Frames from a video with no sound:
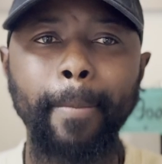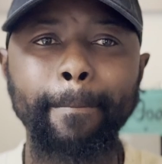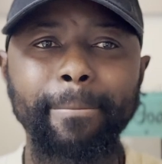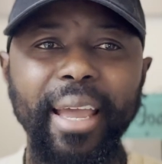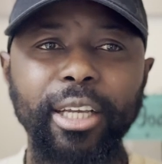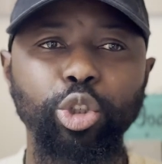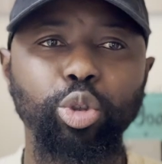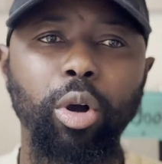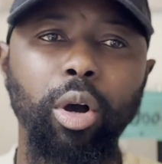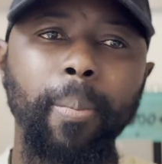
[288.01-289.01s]
Make
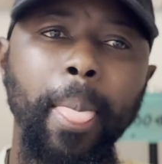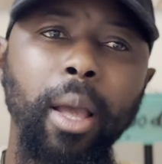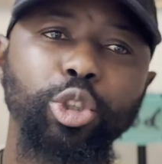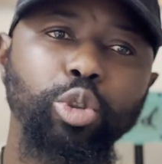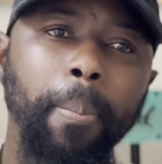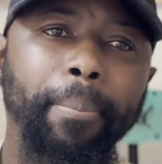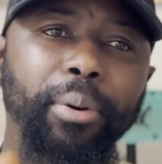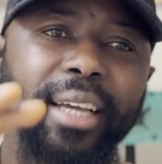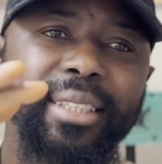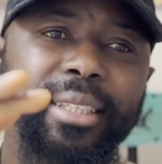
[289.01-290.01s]
sure you
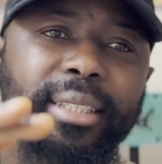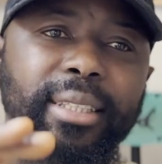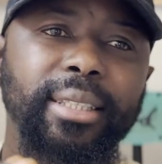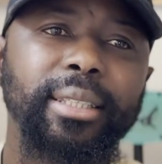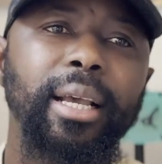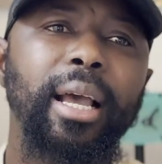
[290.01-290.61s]
press it